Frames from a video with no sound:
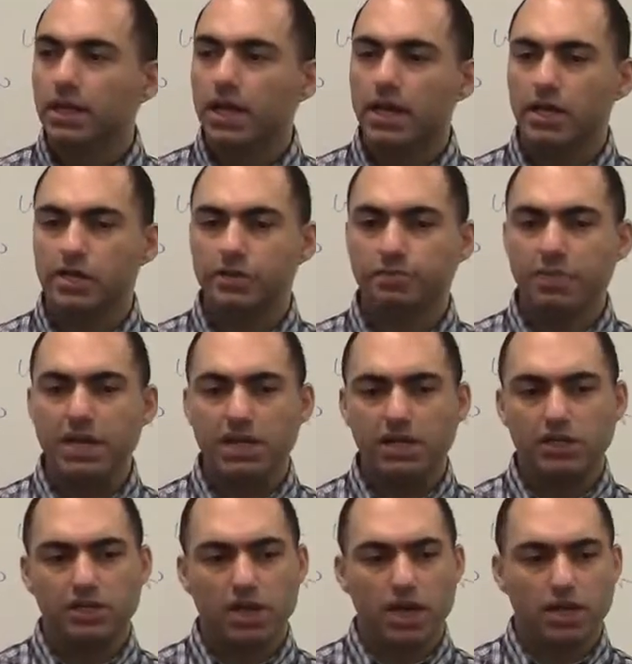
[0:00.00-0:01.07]
It is
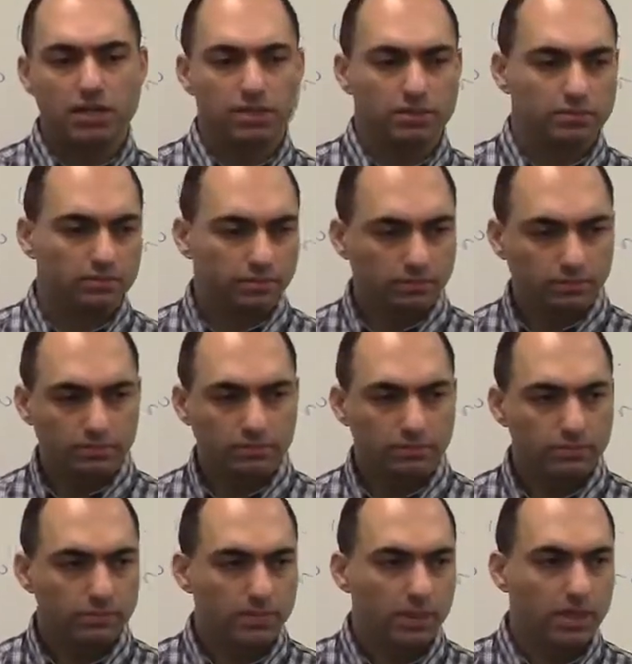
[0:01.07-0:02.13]
being done.
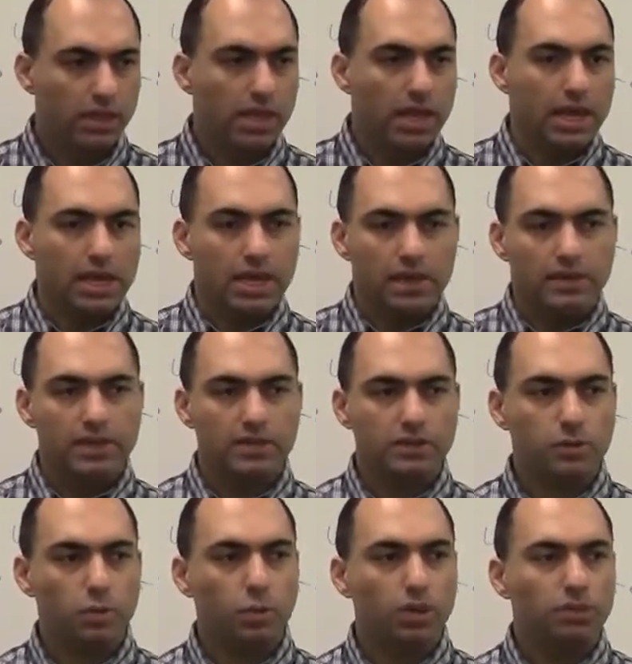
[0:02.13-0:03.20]

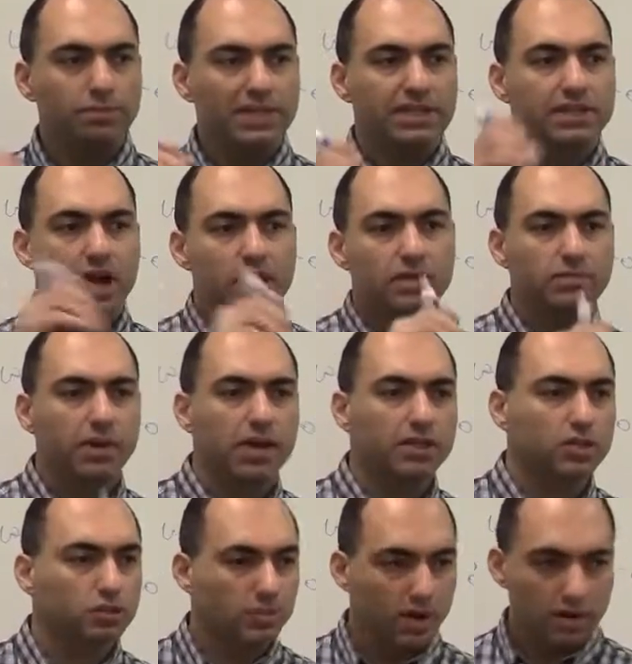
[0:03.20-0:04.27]
This will be done by
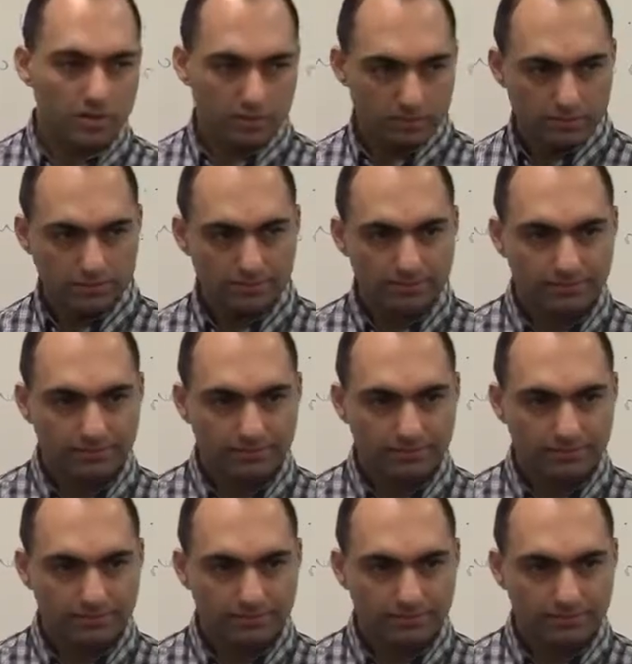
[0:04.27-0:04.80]
tomorrow.